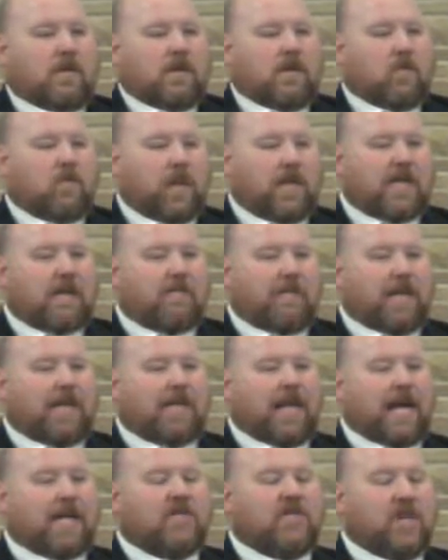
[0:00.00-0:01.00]
that we could be
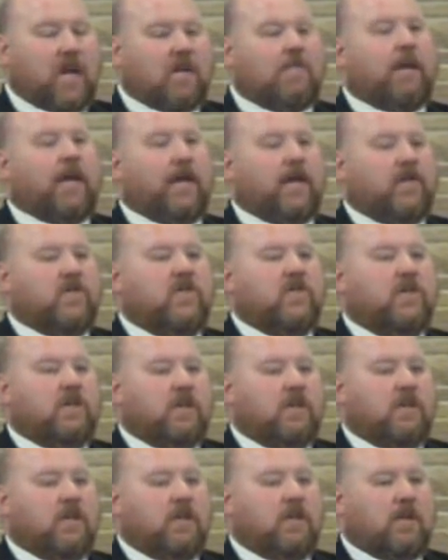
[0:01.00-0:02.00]
like Jabez
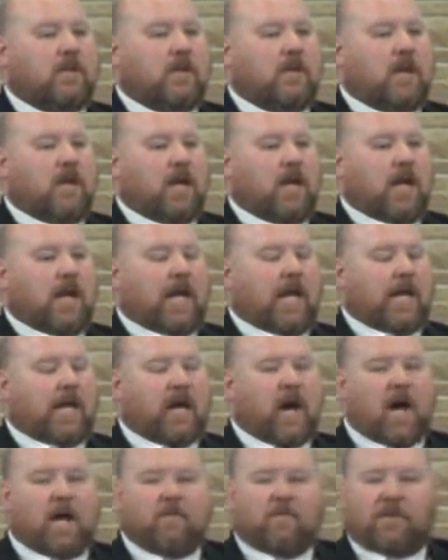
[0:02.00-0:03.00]
and
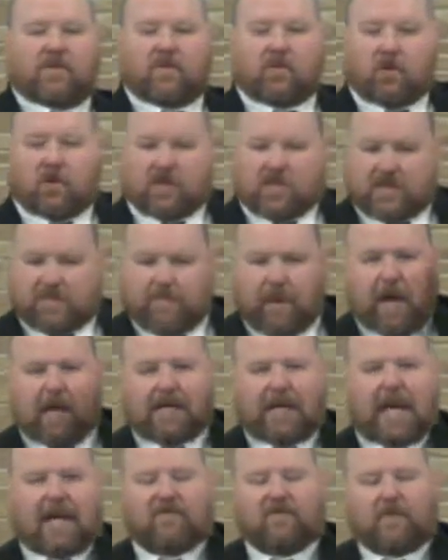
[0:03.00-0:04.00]
God would throw a
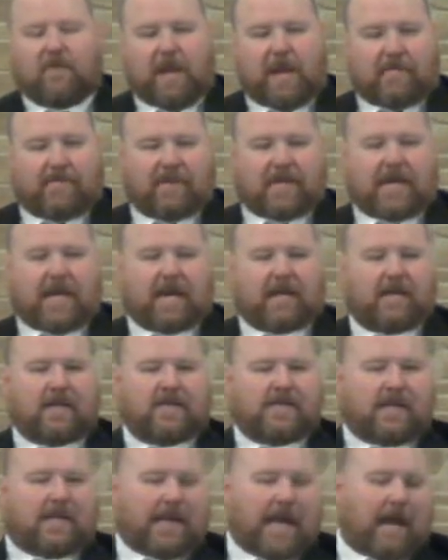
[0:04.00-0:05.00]
spotlight from heaven down
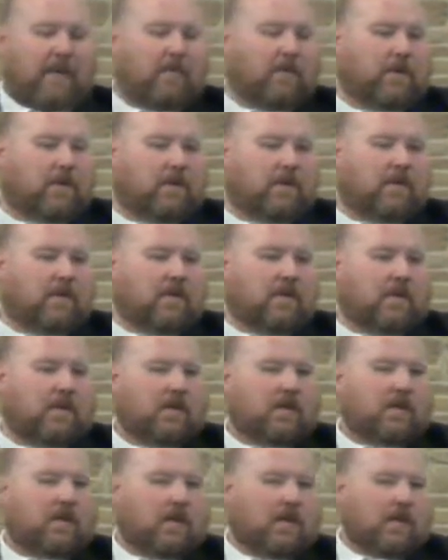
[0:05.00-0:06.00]
and said, That one,
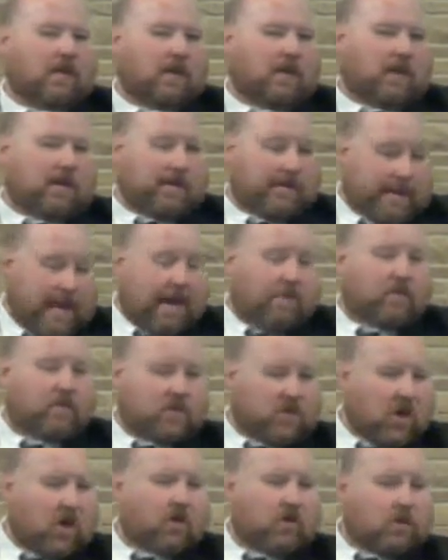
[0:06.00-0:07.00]
that
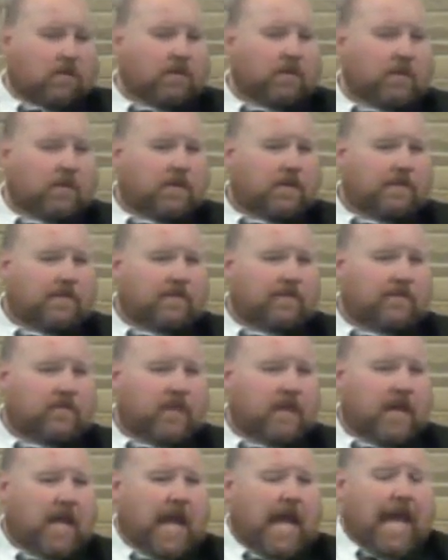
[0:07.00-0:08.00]
one's honorable.
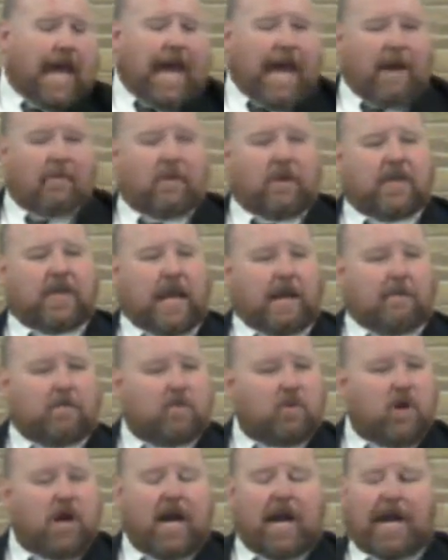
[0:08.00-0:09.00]
And when they
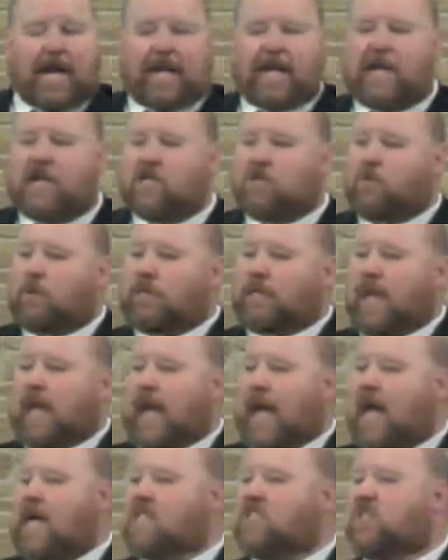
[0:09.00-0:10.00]
pray, here's what
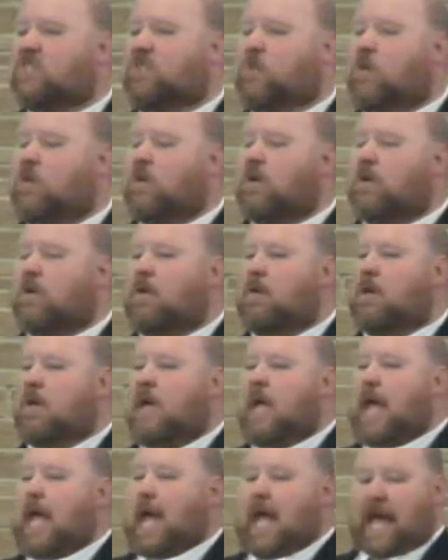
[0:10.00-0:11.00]
they ask for,
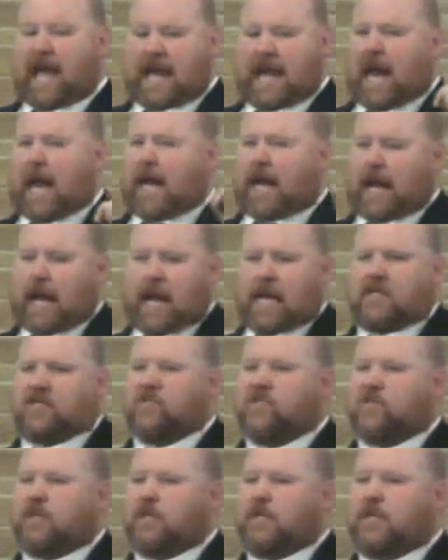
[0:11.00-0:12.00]
and I
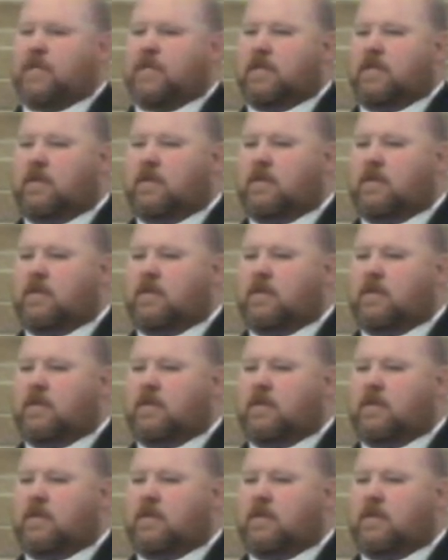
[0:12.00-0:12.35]
answer it.